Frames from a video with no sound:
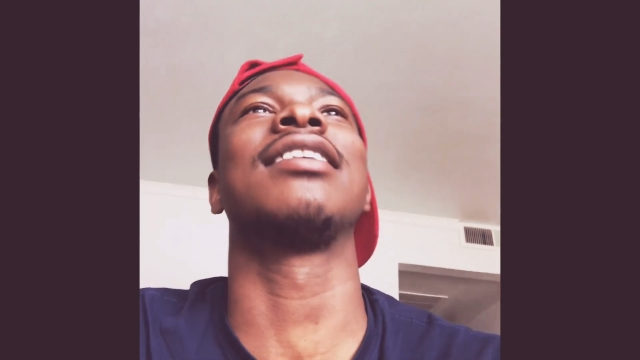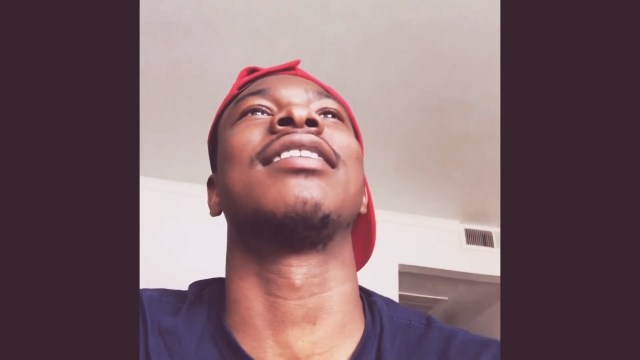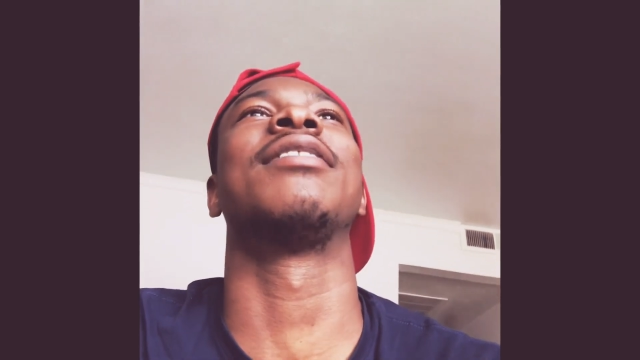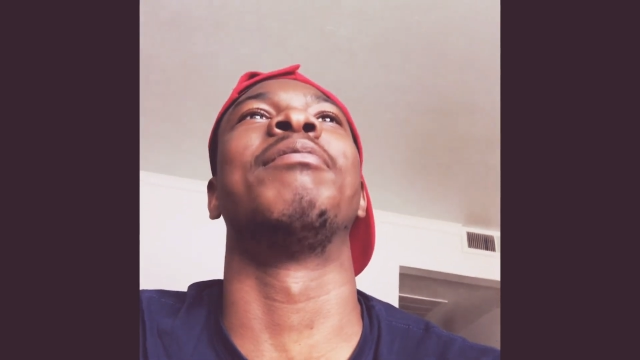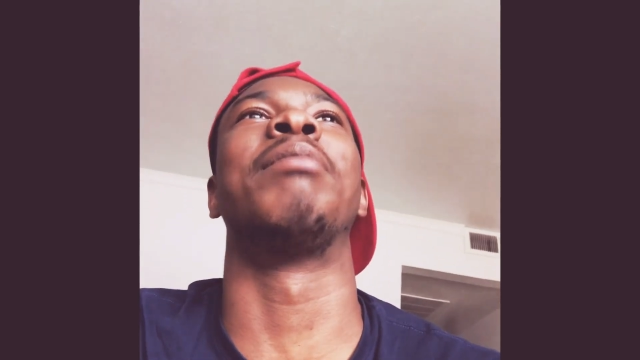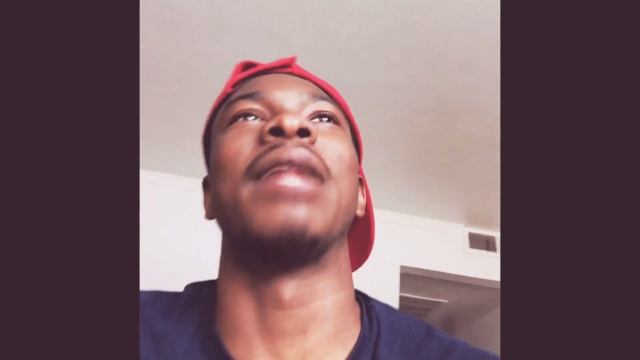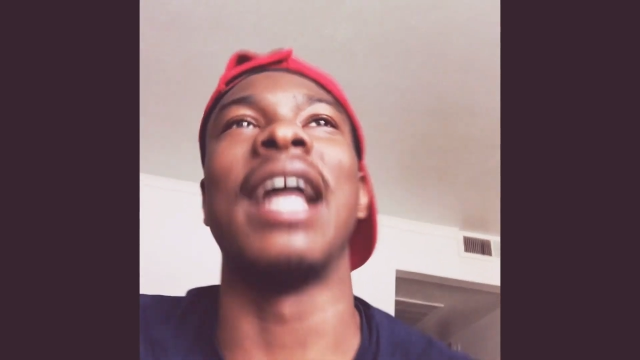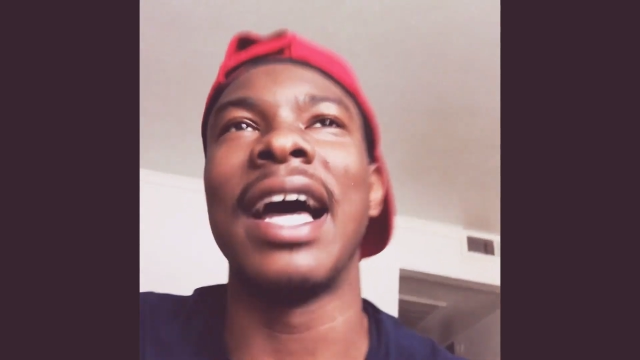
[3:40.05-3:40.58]

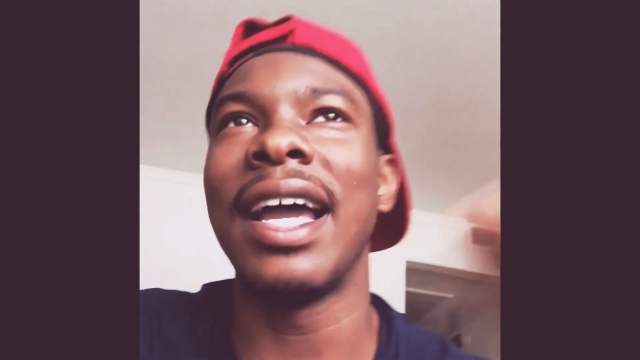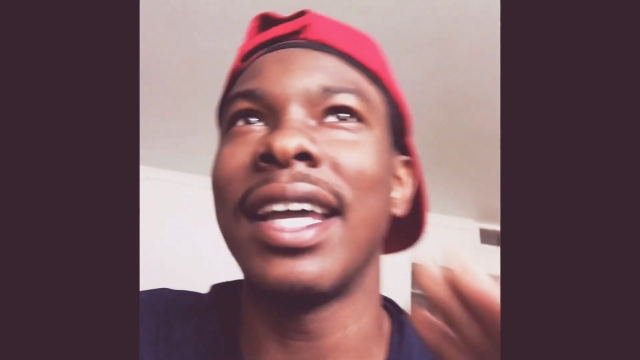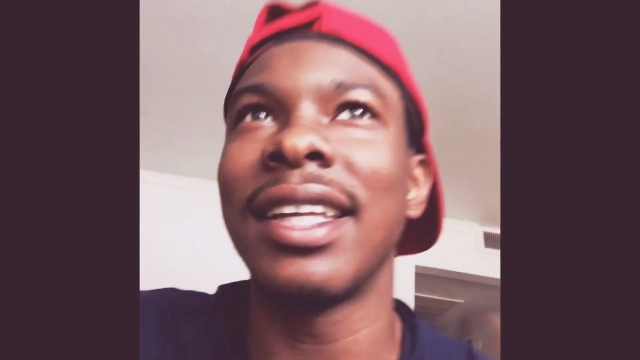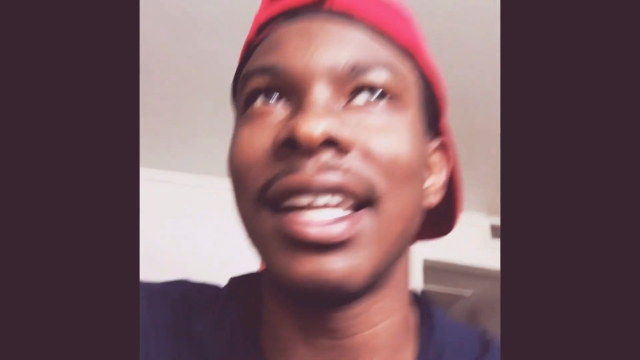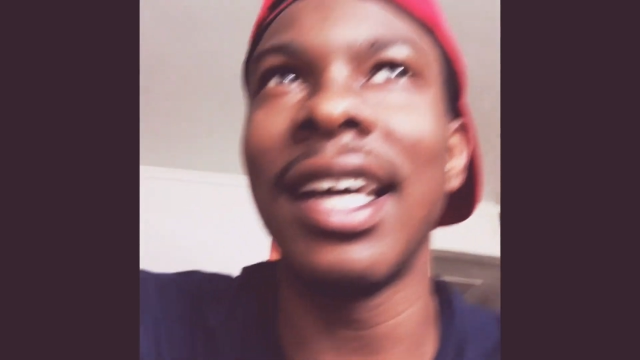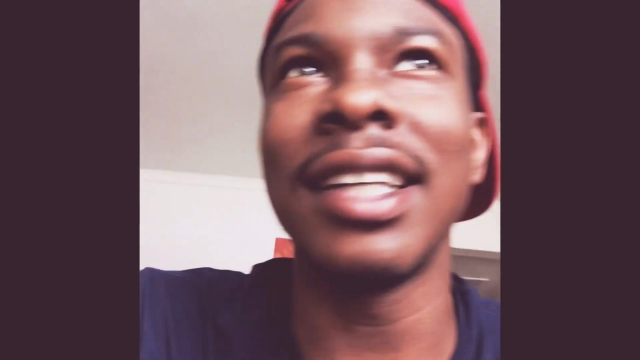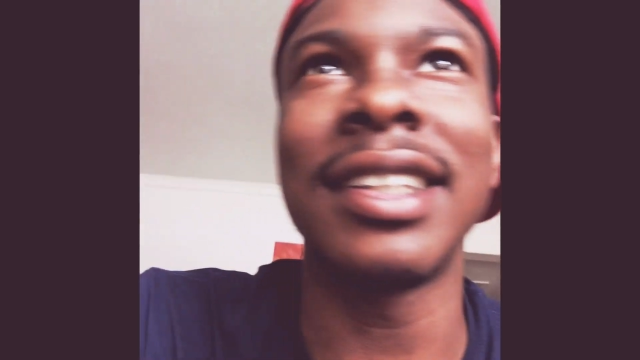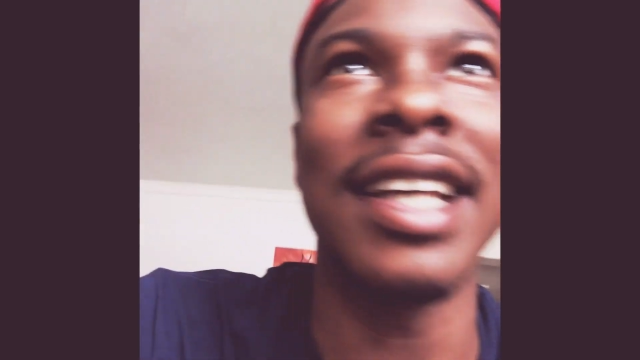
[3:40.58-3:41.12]
blind
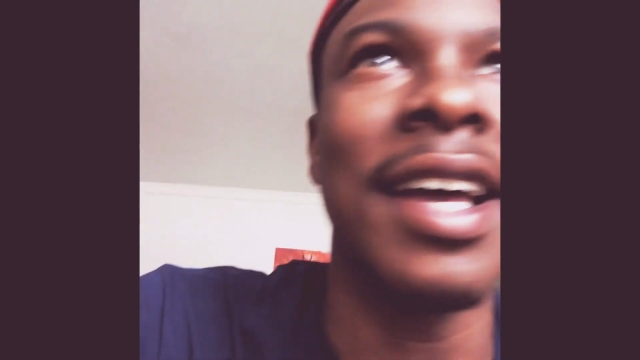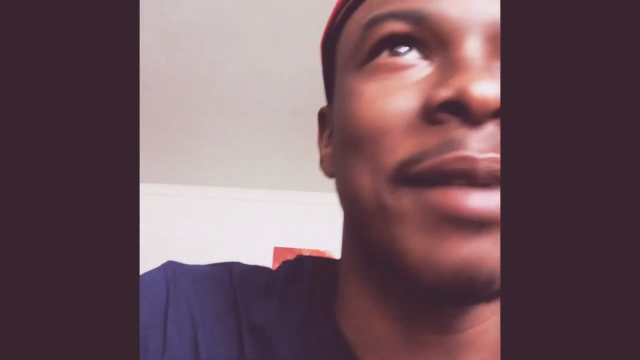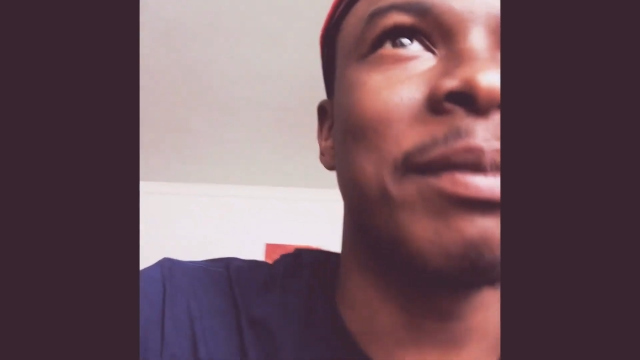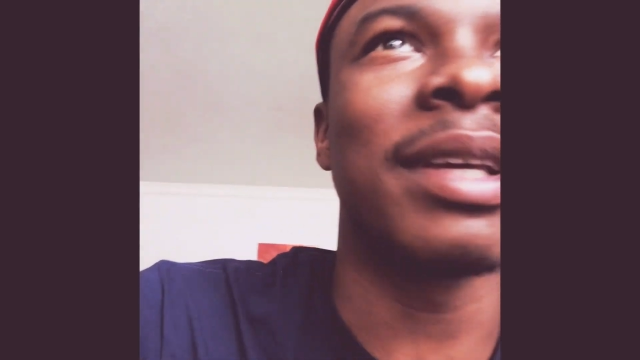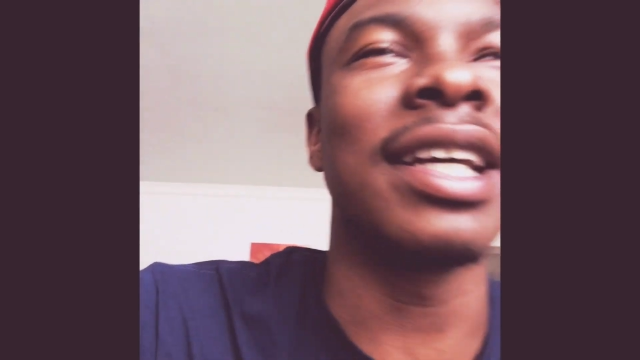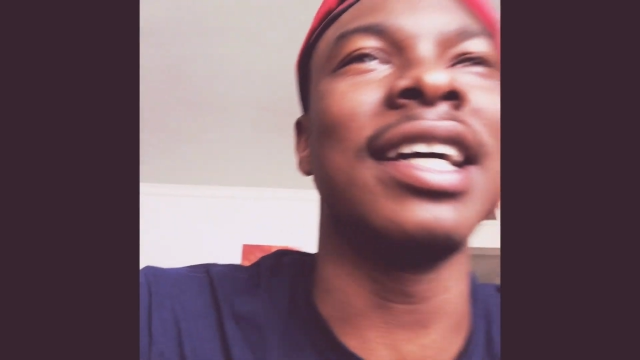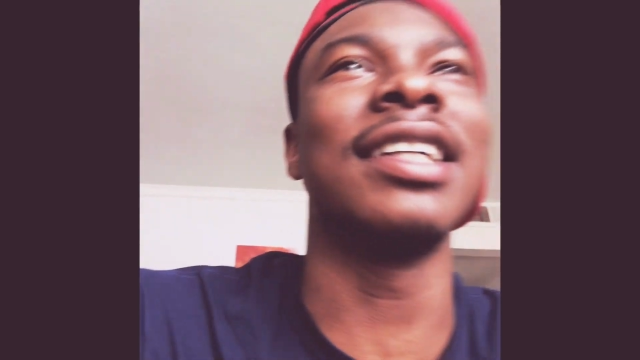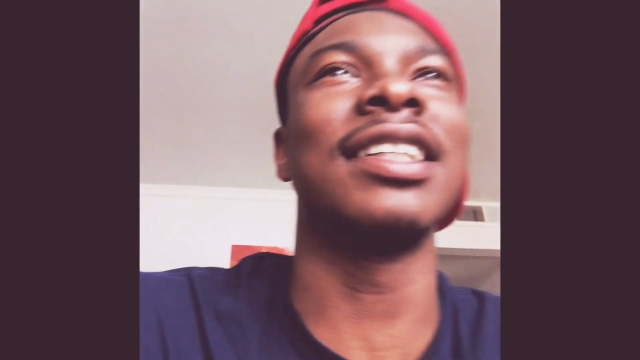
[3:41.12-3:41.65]
like that
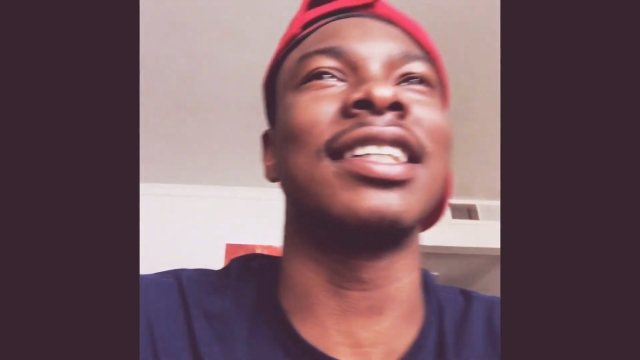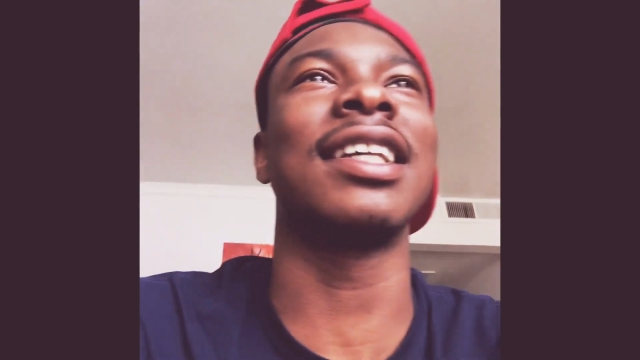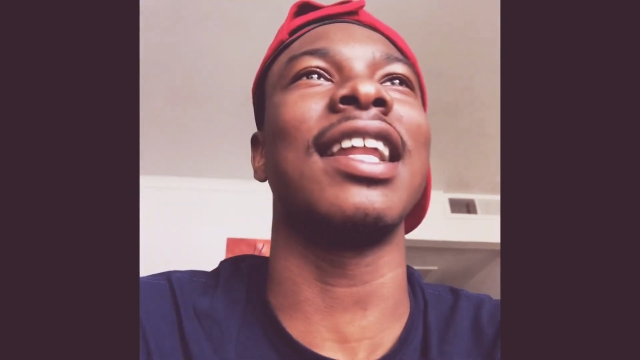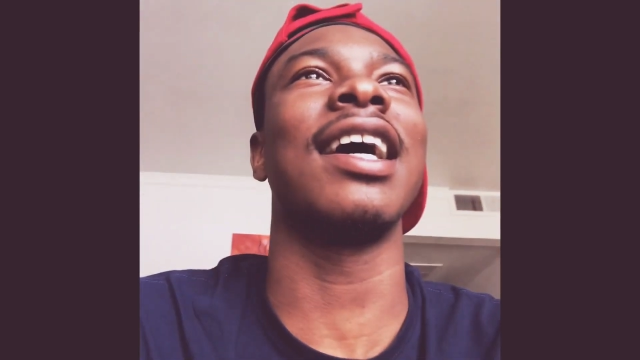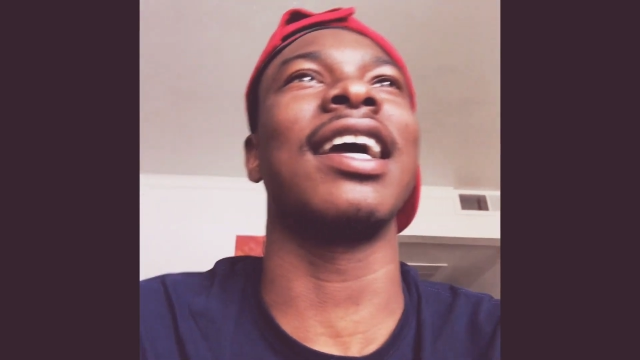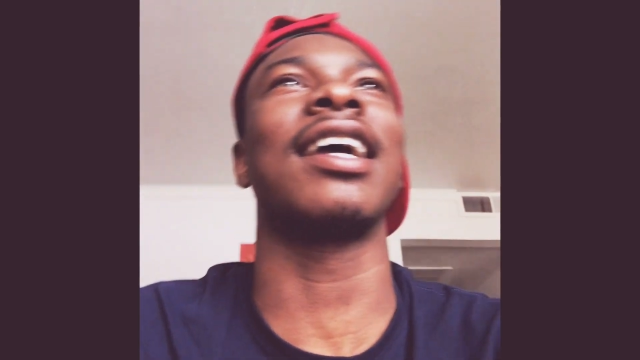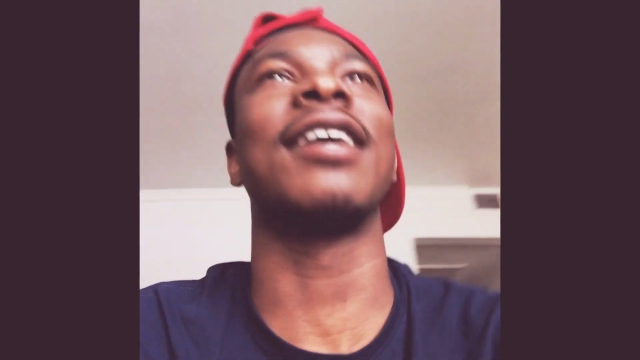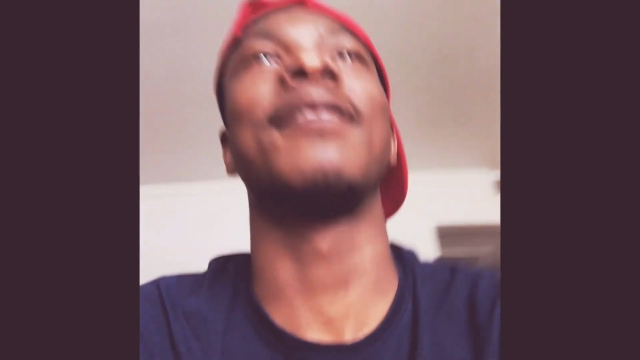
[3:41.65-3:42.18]
because it's
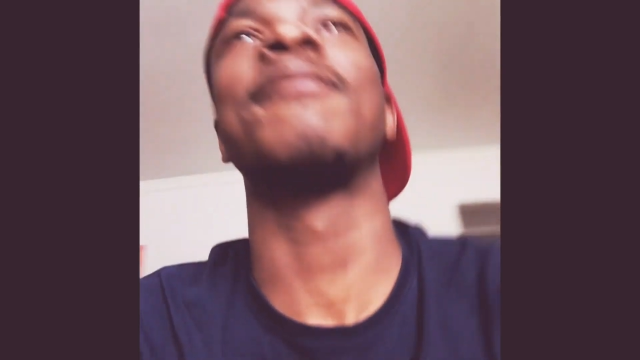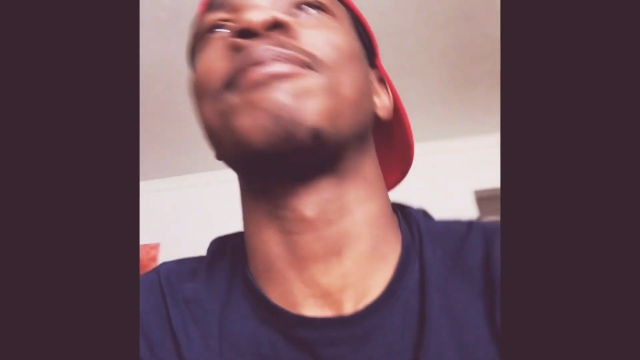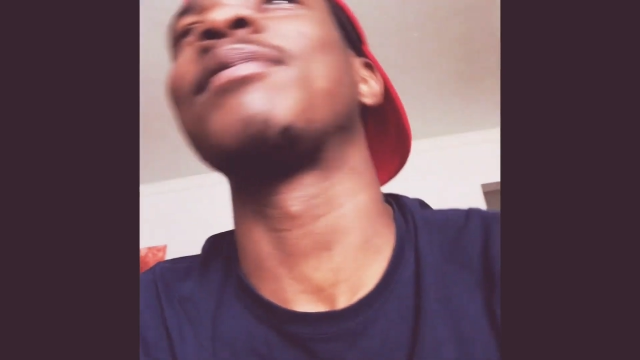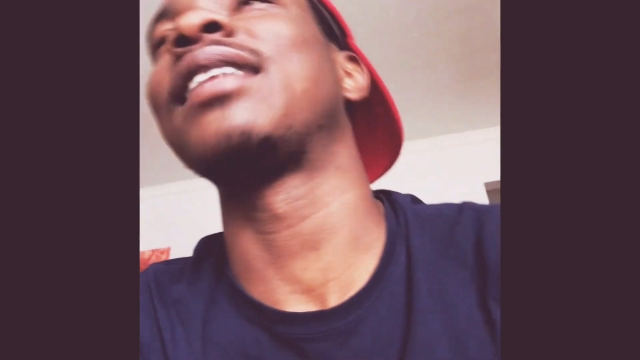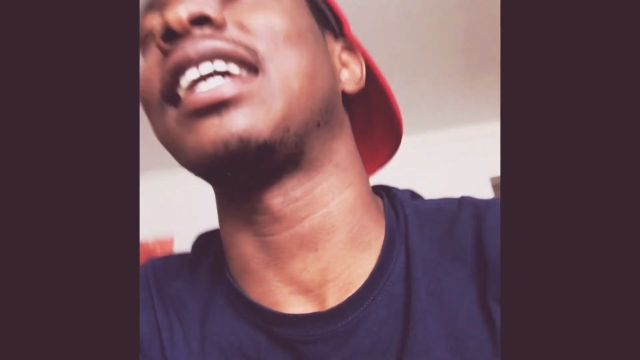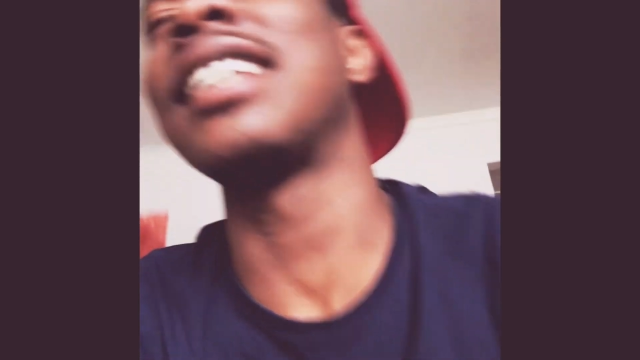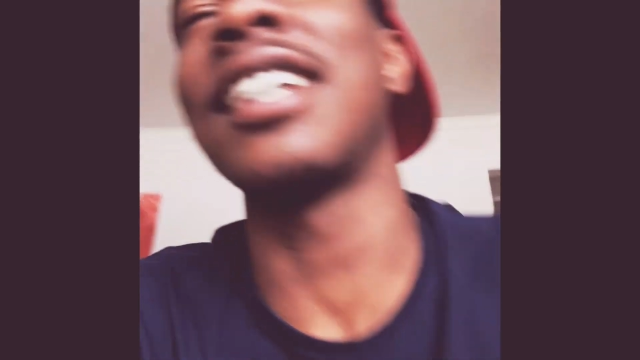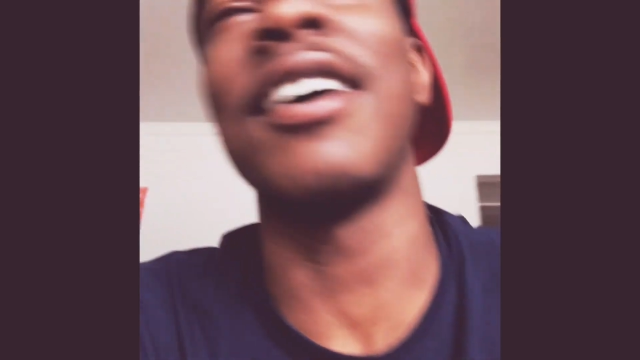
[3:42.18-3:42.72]
like that's how